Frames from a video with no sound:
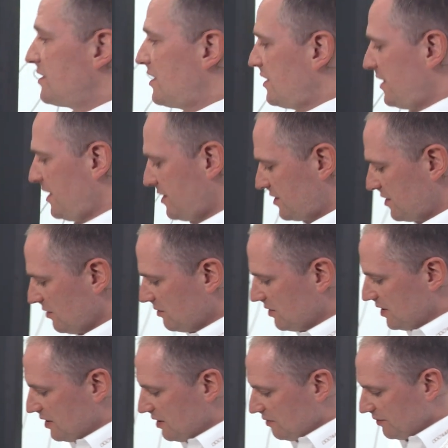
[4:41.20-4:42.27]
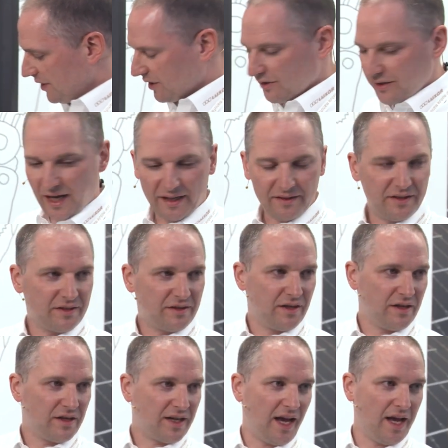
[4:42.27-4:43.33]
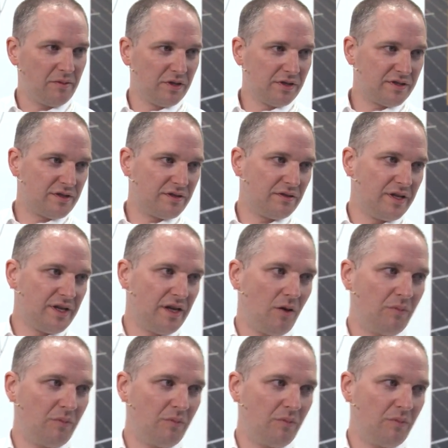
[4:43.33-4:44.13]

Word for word: see it here. So we connected the cables to the